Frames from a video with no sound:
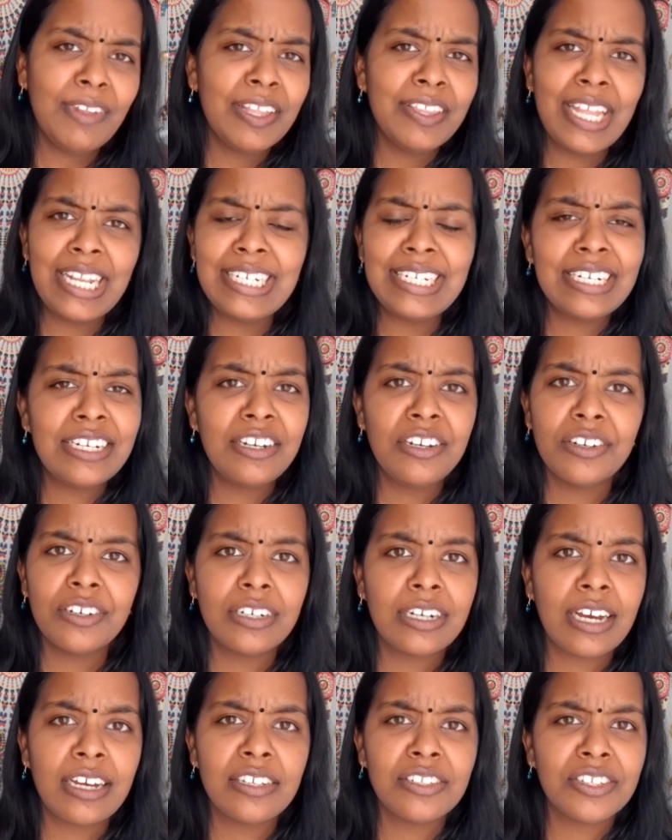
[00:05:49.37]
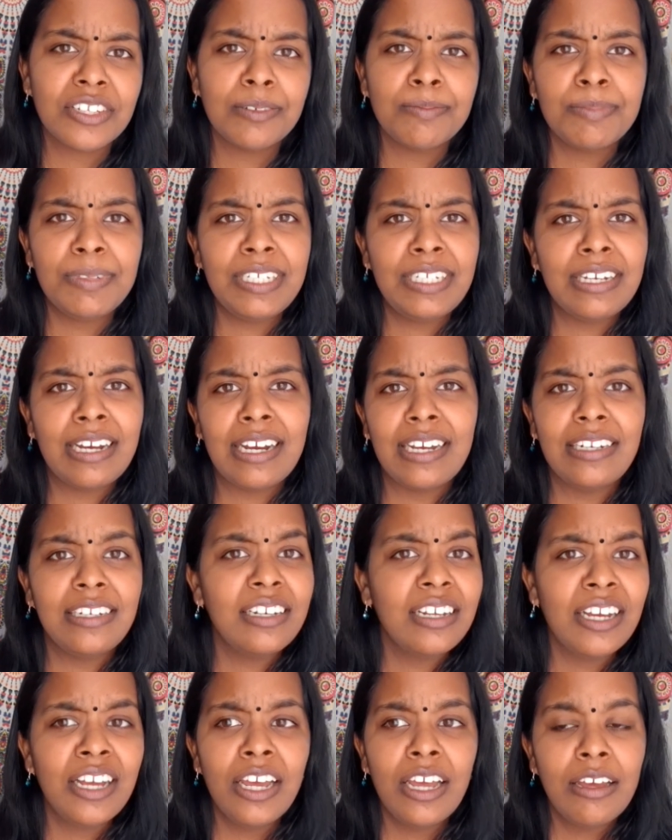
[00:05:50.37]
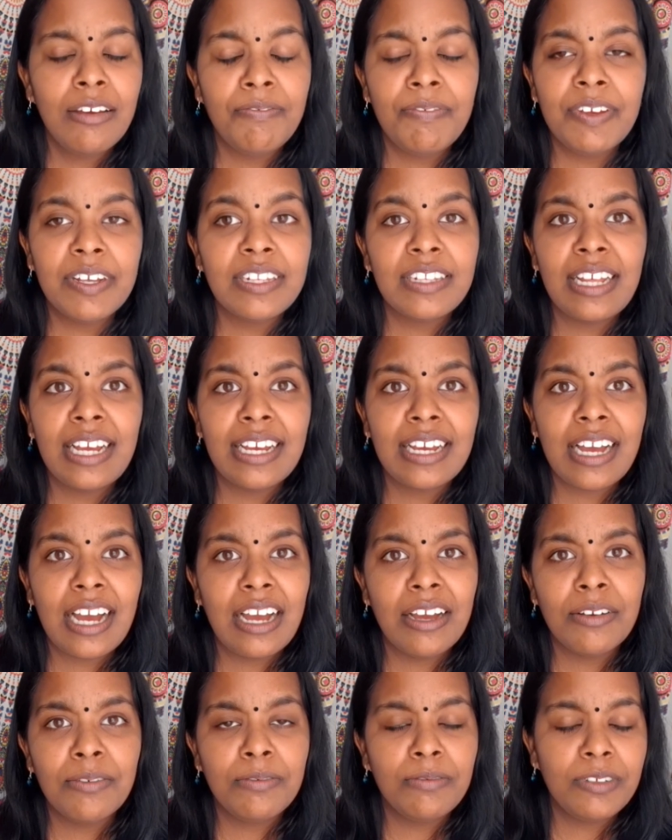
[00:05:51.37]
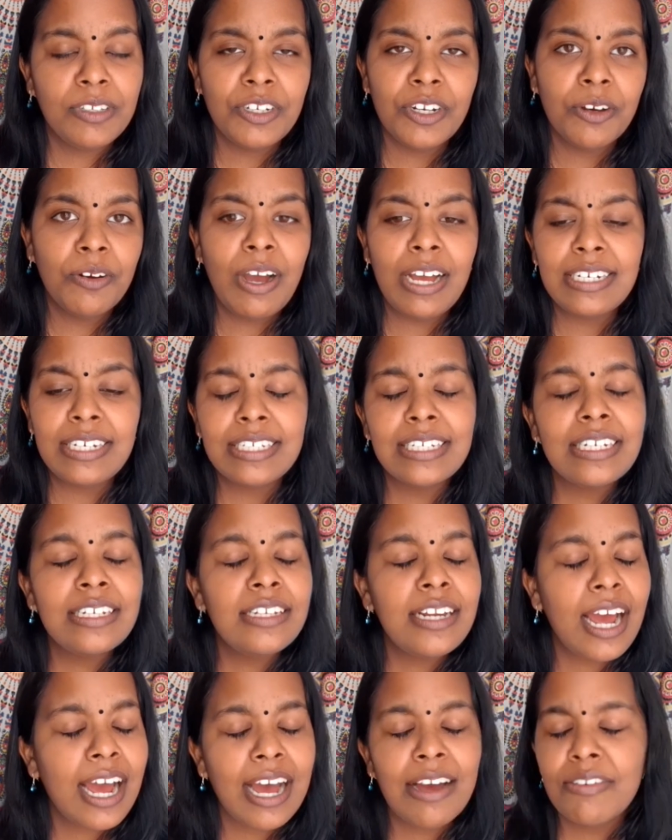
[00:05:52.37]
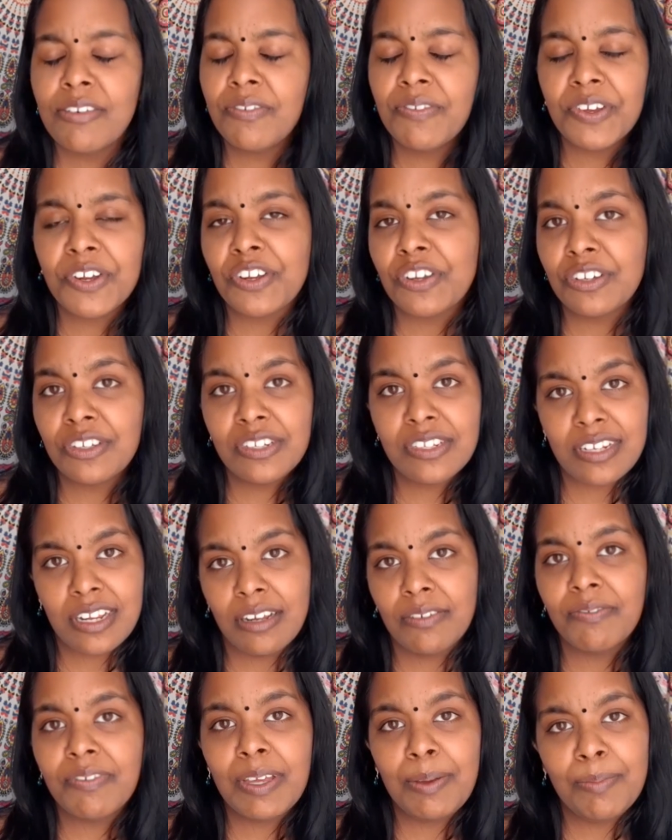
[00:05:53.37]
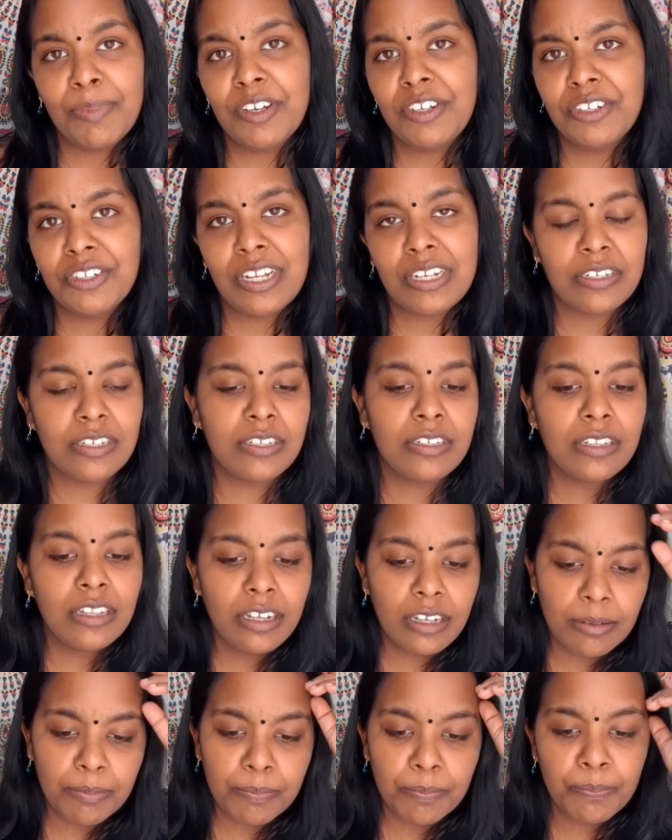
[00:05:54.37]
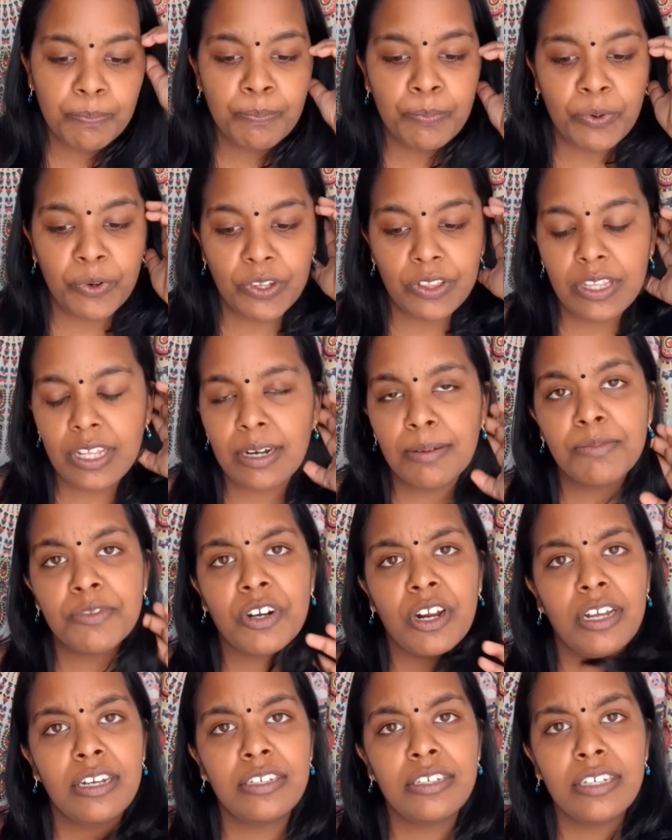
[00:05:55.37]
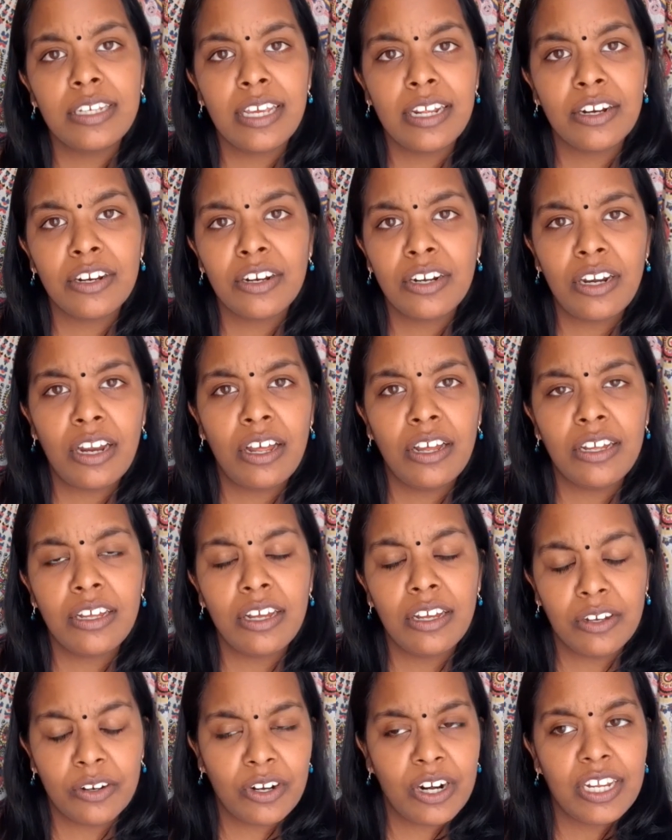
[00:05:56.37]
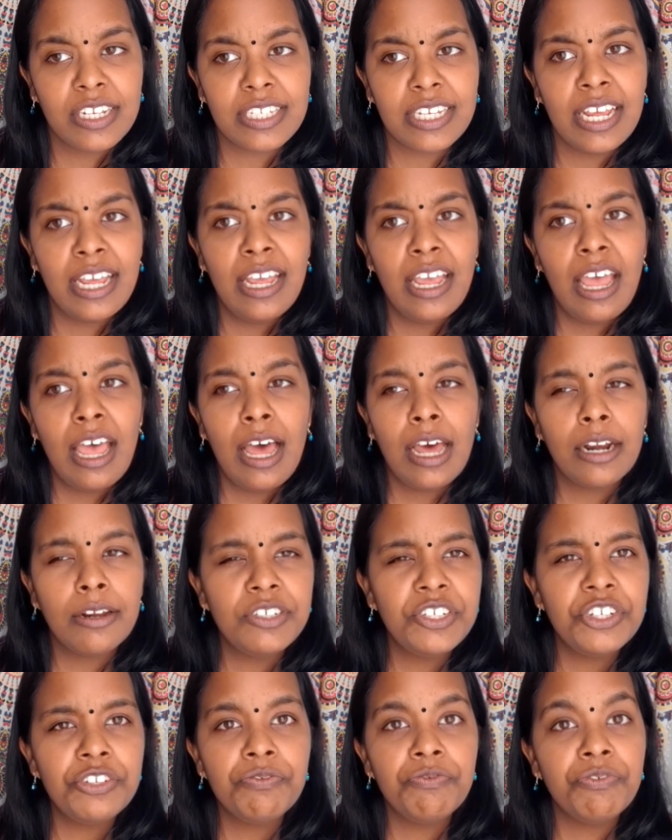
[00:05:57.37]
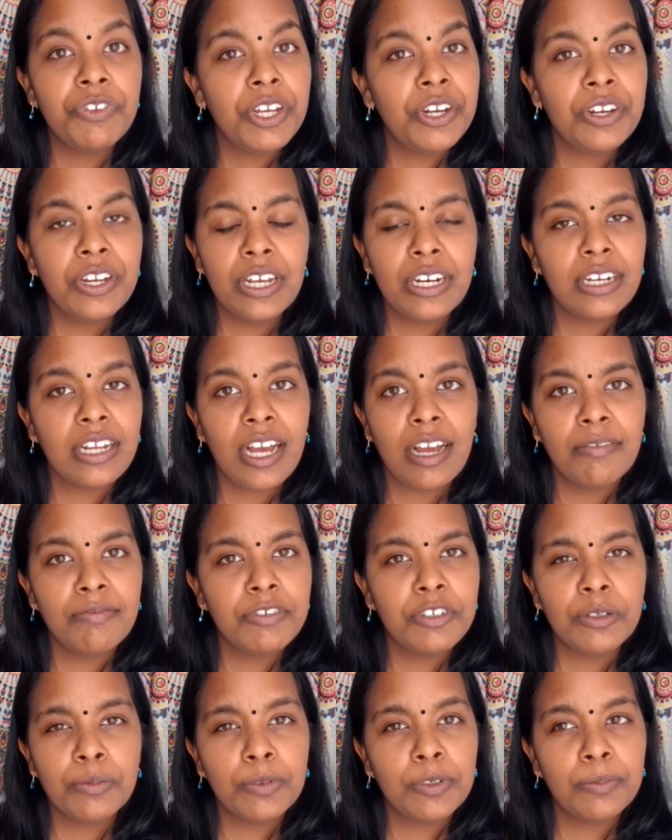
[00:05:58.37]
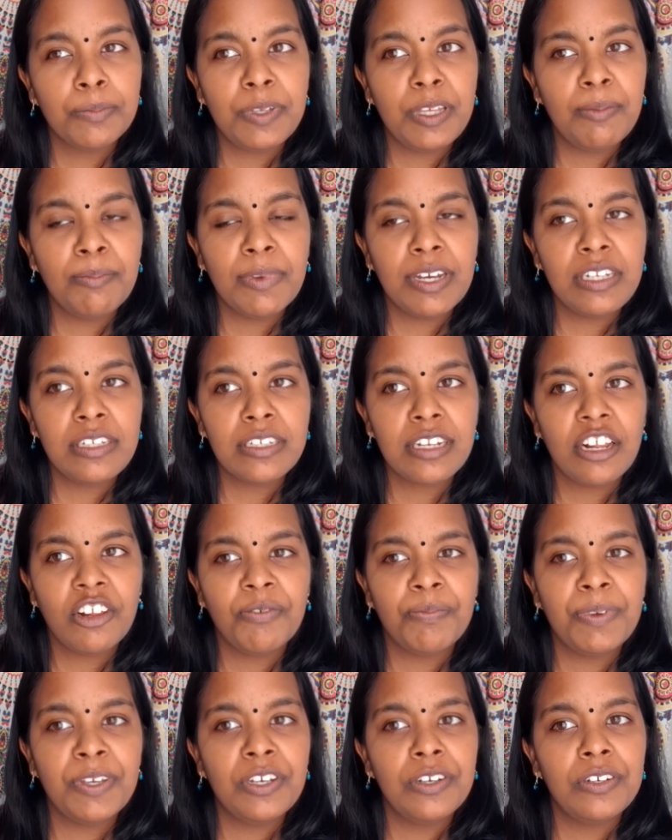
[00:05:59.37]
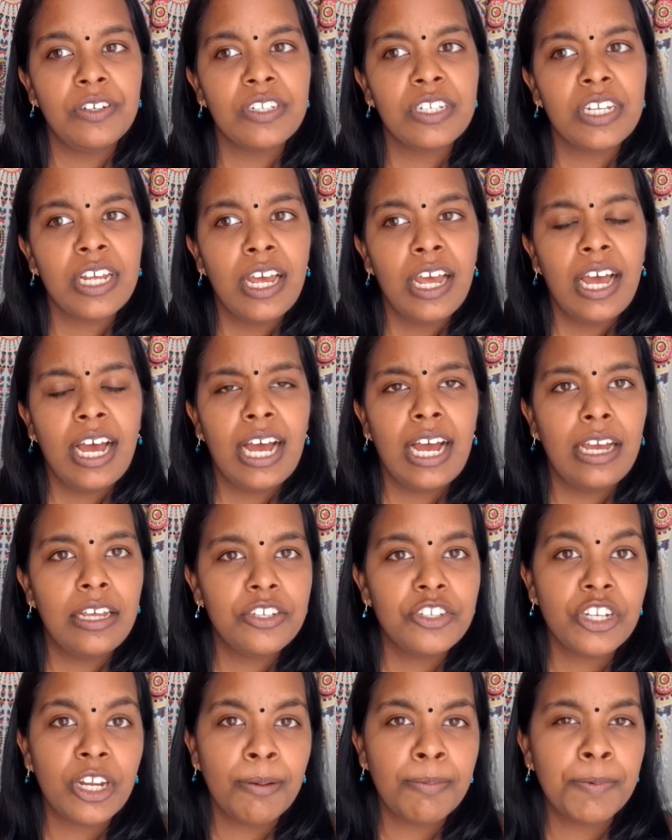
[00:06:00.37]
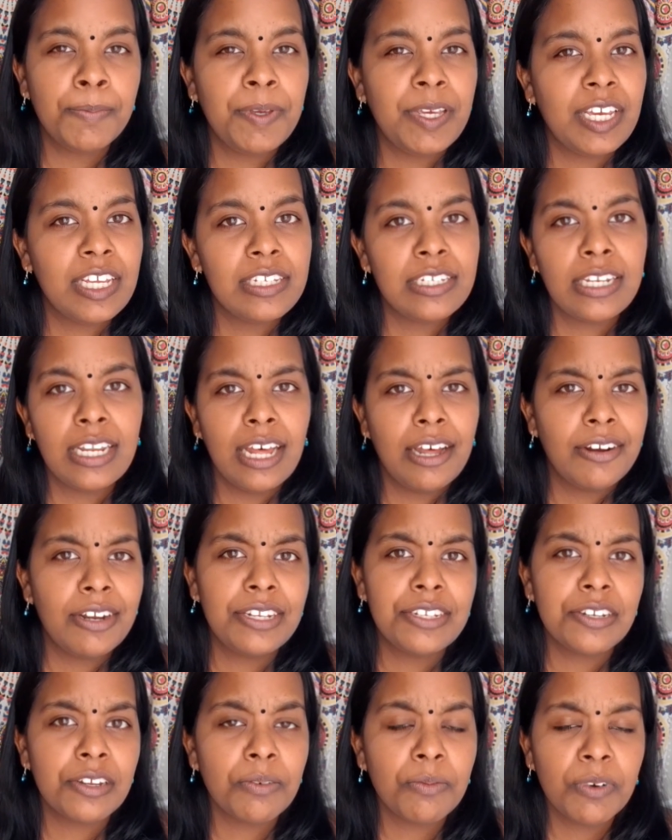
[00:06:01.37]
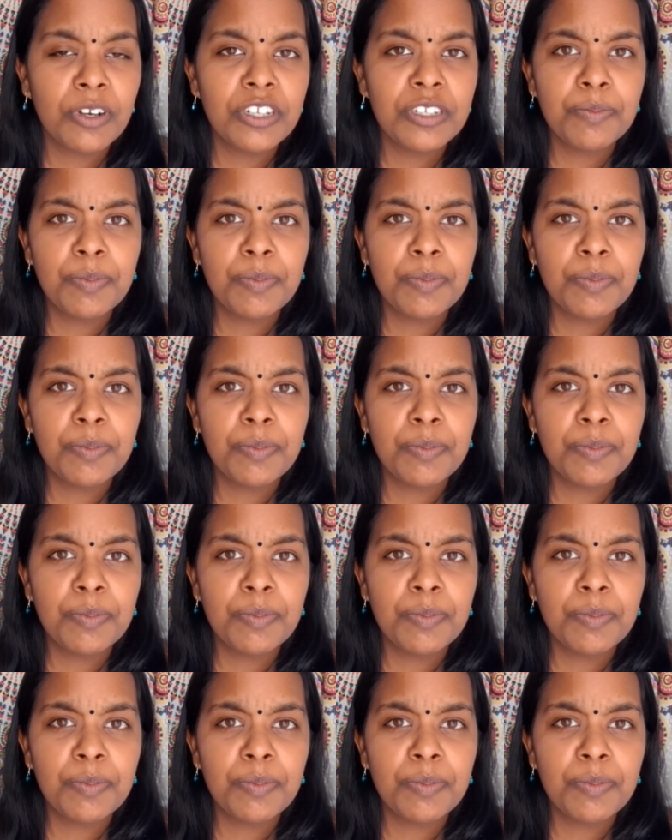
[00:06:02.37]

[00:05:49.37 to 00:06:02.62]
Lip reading: that didn't look nice on me. I'd feel like I didn't have a very good self-image. That's the point that I'm trying to get across. And I was just very uncomfortable being myself, because I stopped being as loud as I was